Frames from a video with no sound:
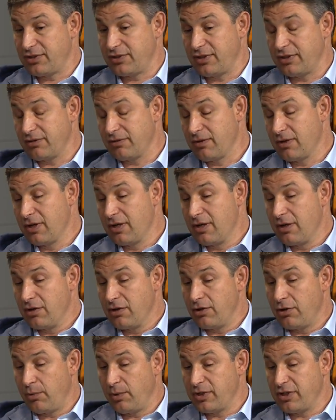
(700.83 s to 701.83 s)
And
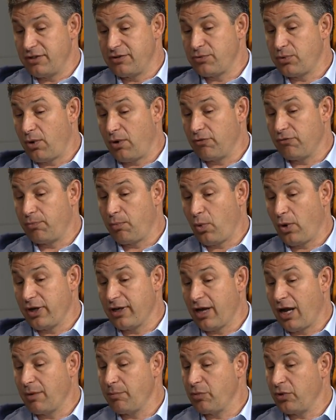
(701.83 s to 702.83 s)
you know, we did
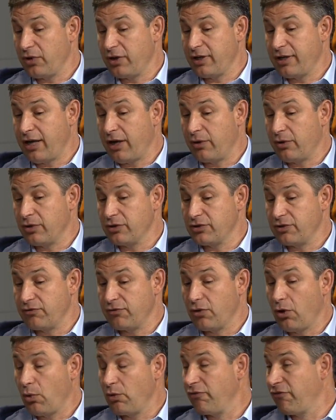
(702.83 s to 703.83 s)
$12.9 billion of
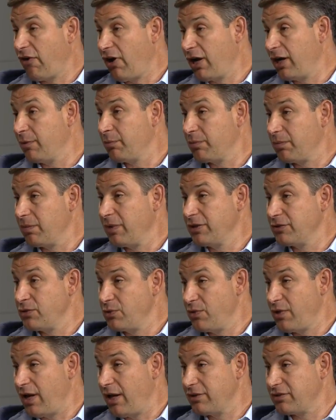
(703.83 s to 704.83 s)
loan volume in
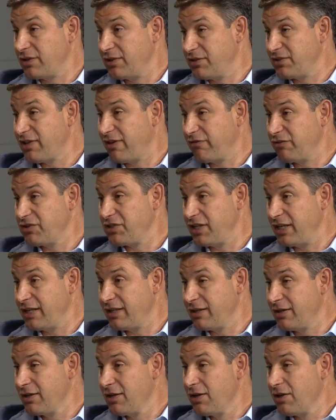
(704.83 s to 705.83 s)
2017,